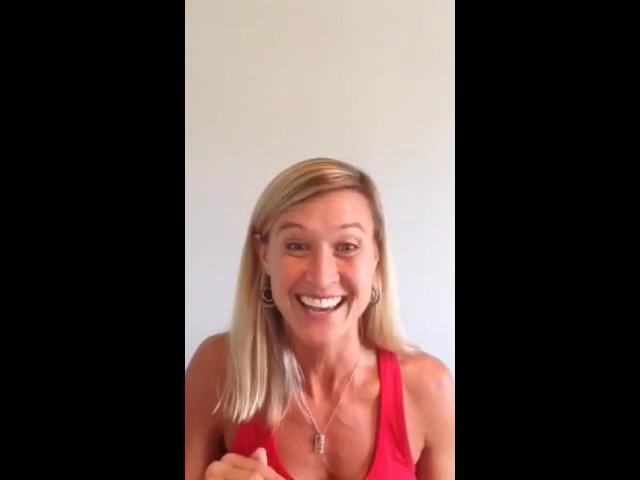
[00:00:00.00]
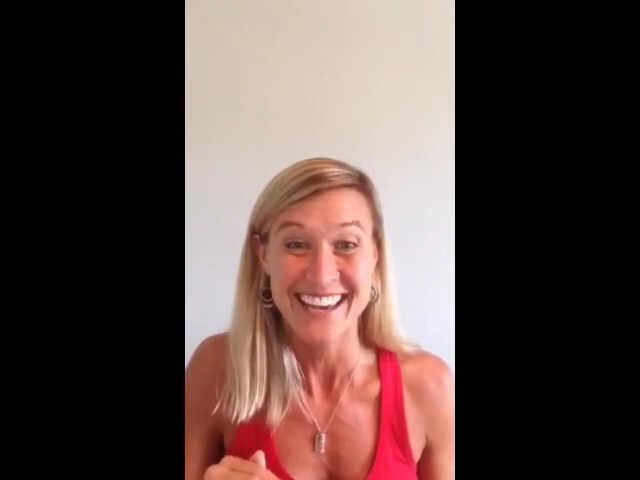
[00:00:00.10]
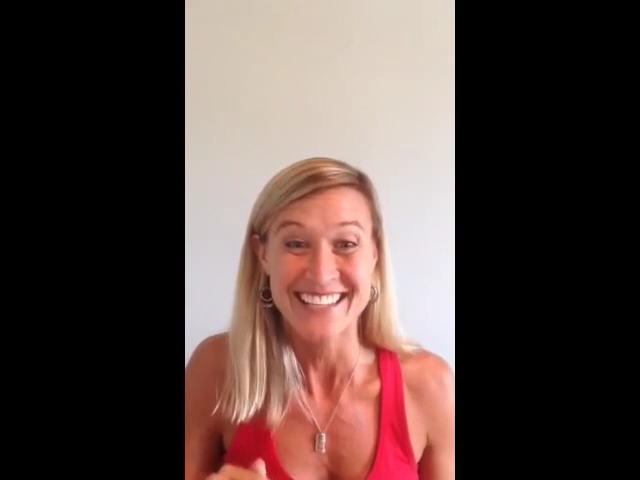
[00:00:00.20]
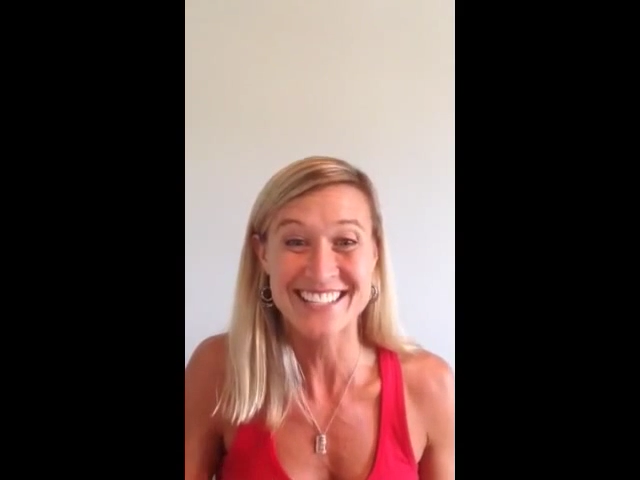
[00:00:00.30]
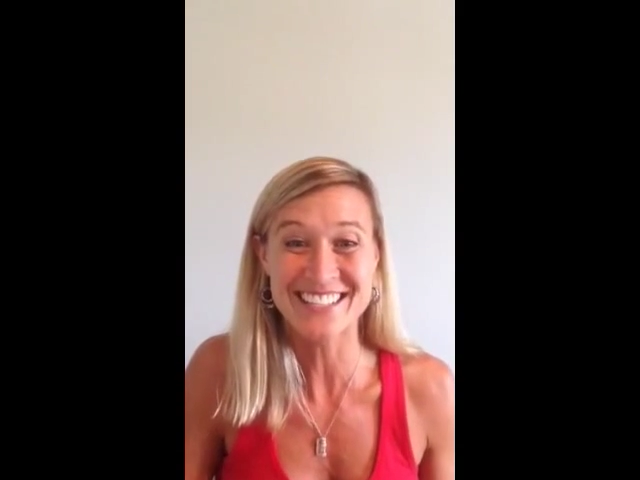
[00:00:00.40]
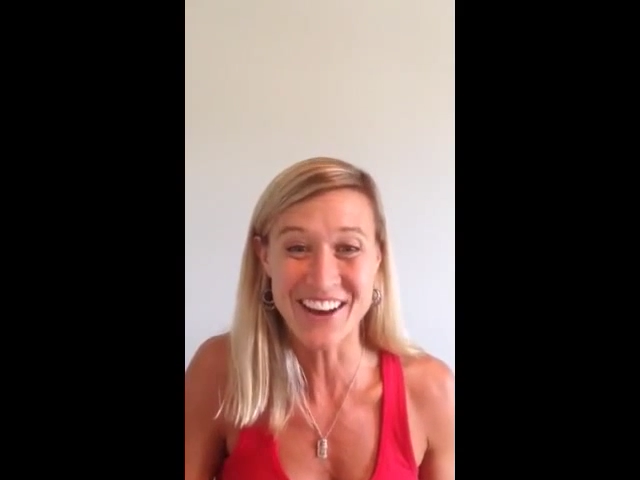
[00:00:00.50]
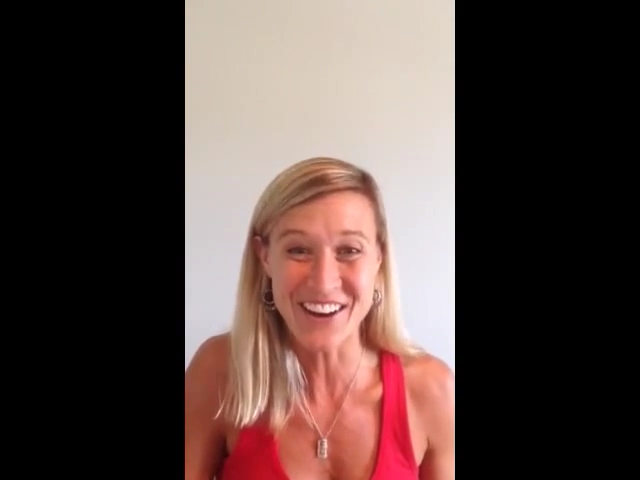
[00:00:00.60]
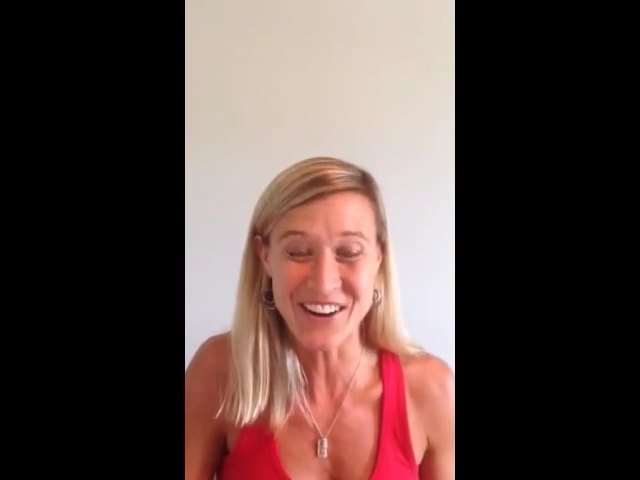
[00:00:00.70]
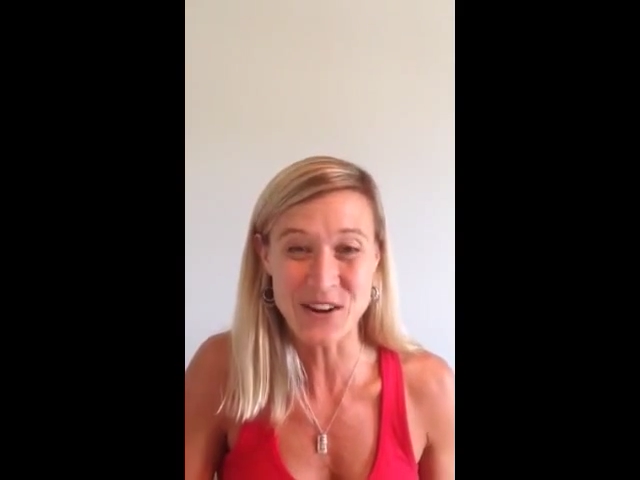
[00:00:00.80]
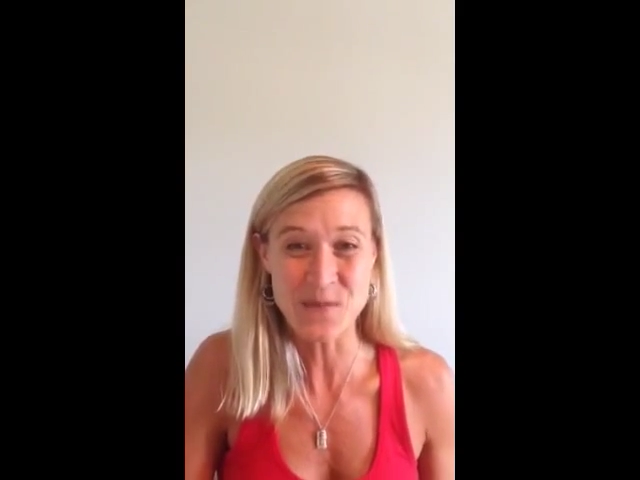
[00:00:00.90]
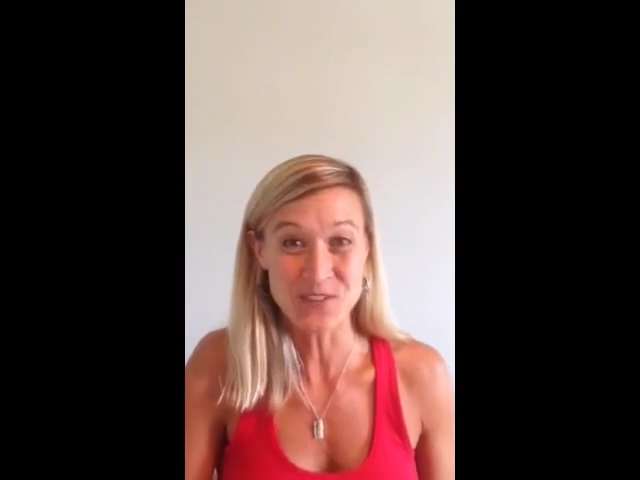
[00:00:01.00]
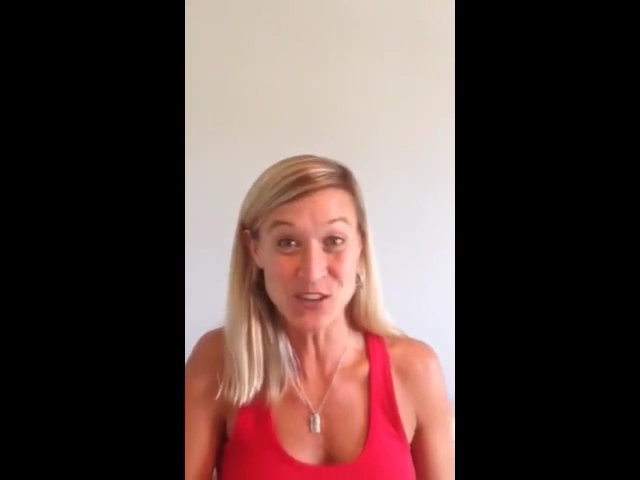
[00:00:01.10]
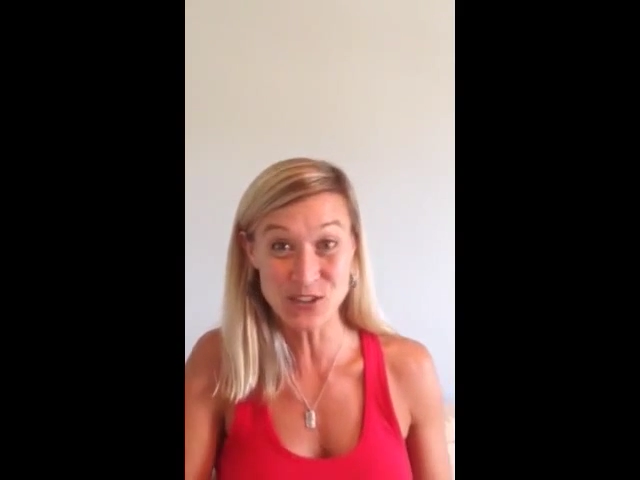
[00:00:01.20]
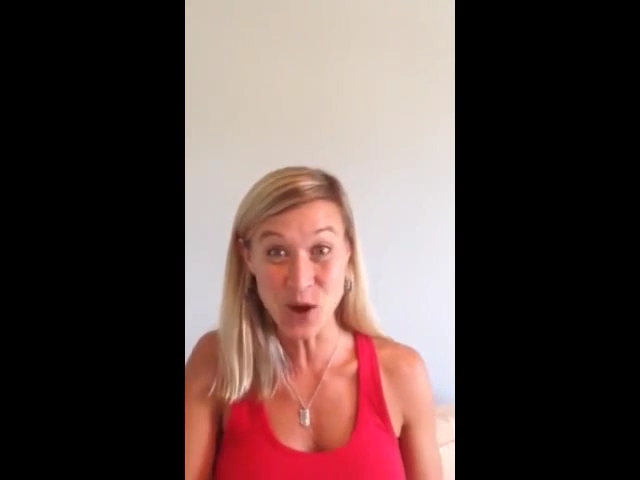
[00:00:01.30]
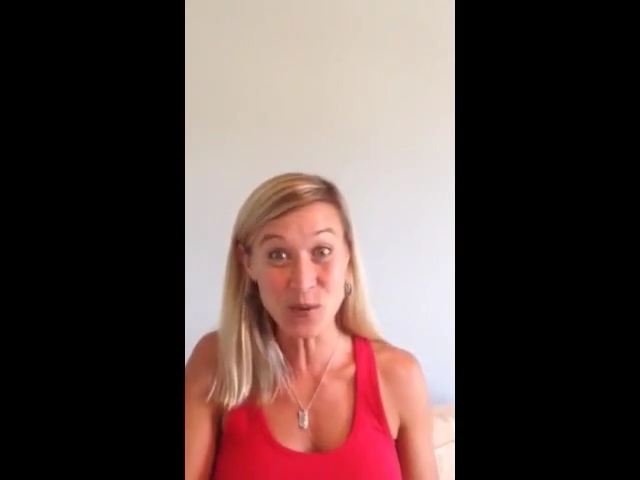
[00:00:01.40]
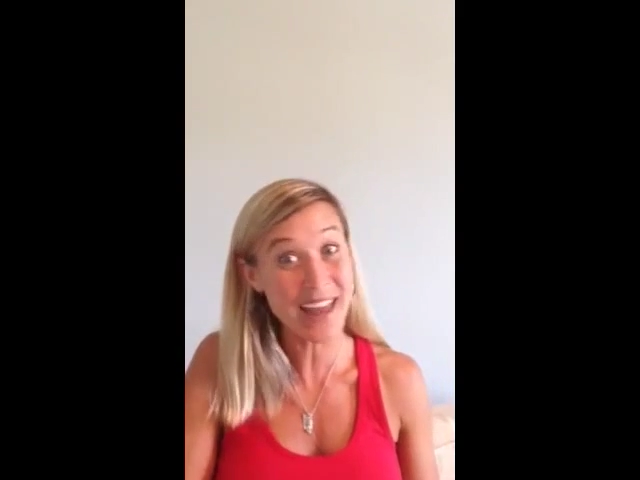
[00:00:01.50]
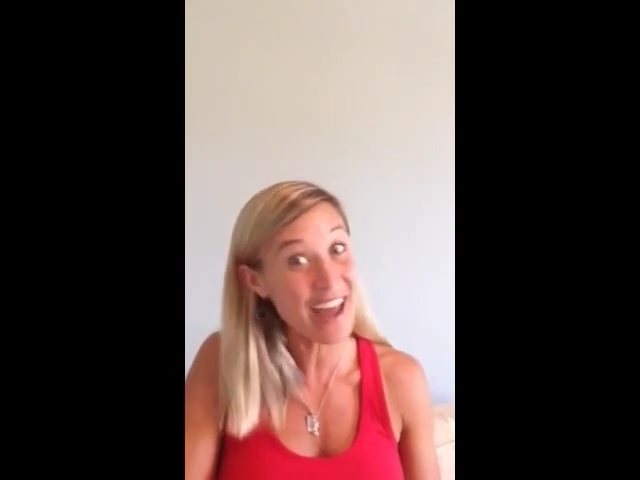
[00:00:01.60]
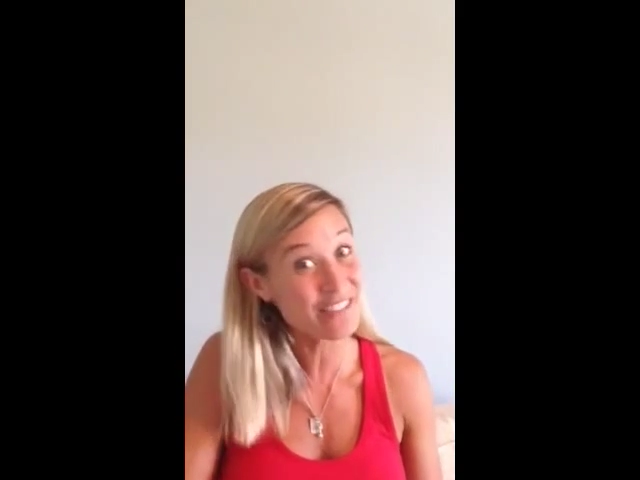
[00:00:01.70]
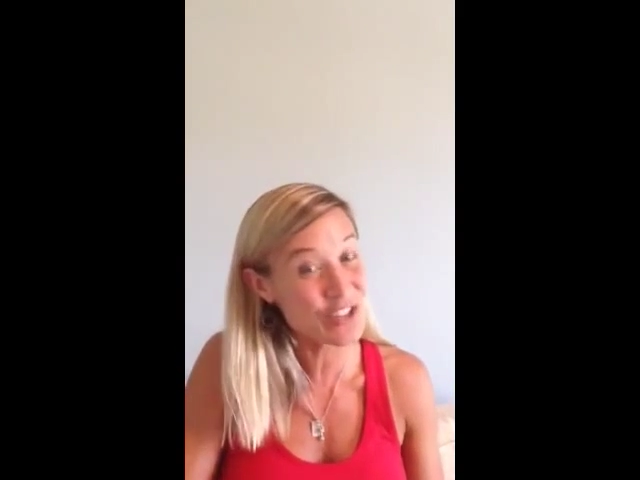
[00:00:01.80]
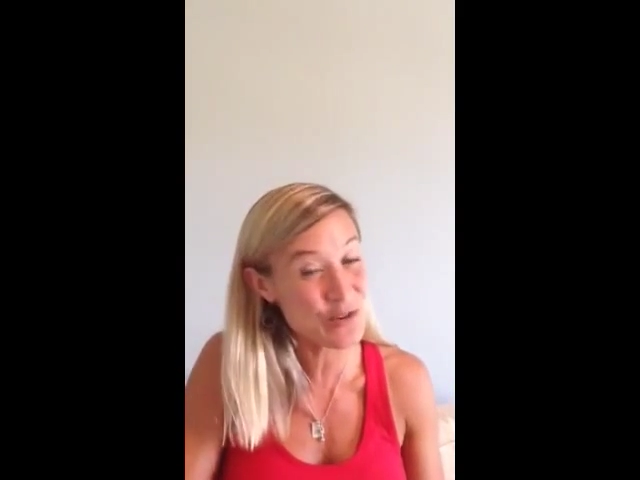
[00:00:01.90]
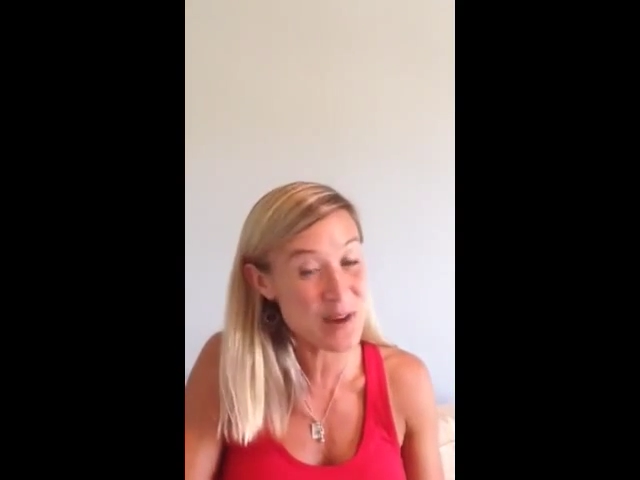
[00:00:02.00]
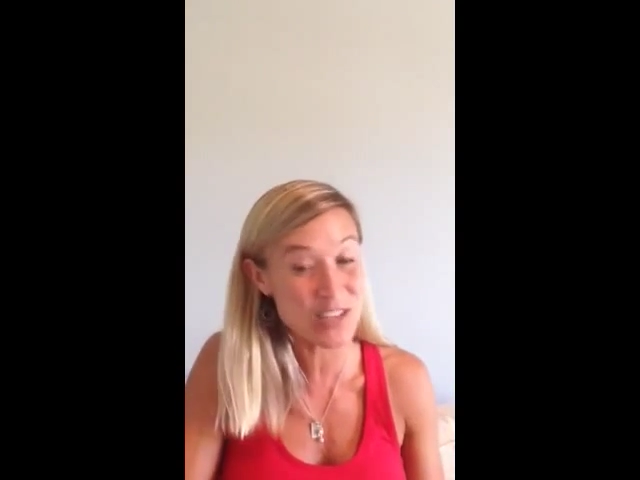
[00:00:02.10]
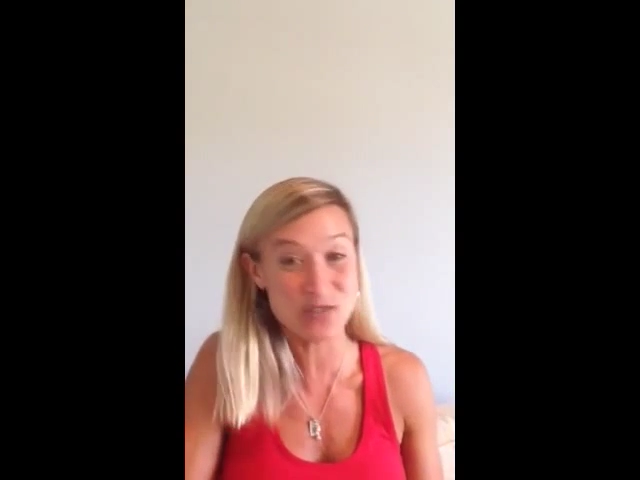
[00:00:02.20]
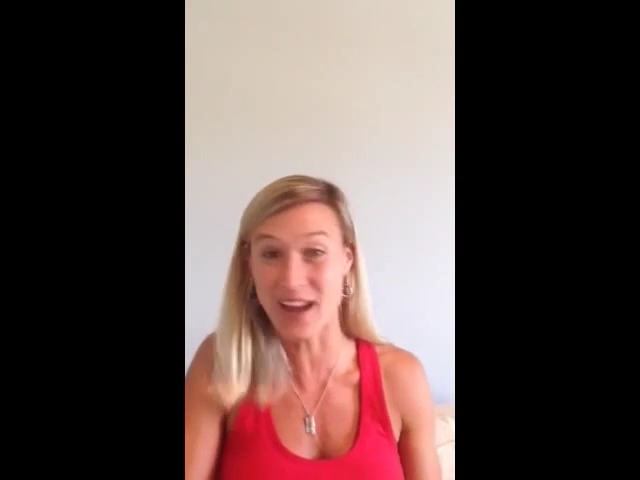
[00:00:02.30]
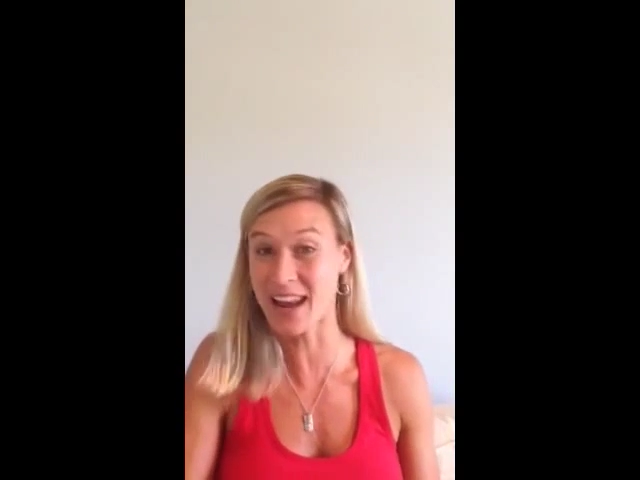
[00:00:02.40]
So you don't want to have too much fat.